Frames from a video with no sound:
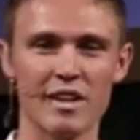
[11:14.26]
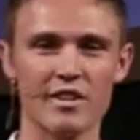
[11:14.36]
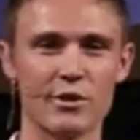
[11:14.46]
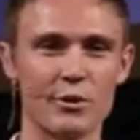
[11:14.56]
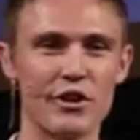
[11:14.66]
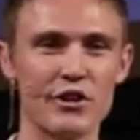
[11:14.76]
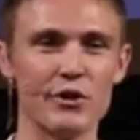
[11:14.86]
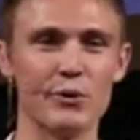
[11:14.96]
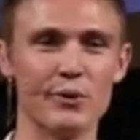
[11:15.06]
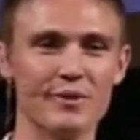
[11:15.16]
So to
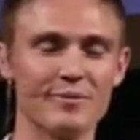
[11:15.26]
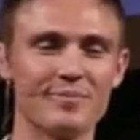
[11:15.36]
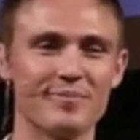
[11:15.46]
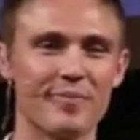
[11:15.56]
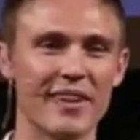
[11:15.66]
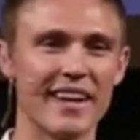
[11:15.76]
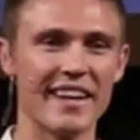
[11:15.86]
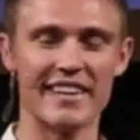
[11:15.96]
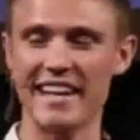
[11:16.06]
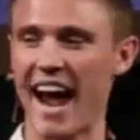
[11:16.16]
you,
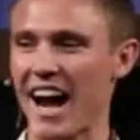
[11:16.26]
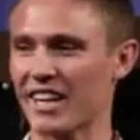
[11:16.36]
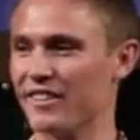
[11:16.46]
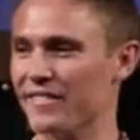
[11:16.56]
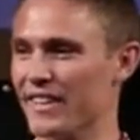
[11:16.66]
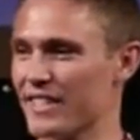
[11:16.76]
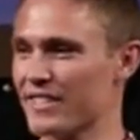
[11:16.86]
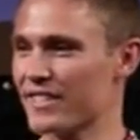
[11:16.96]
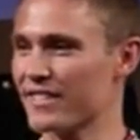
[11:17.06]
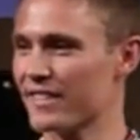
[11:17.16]
the
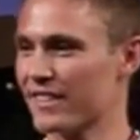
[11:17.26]
activists,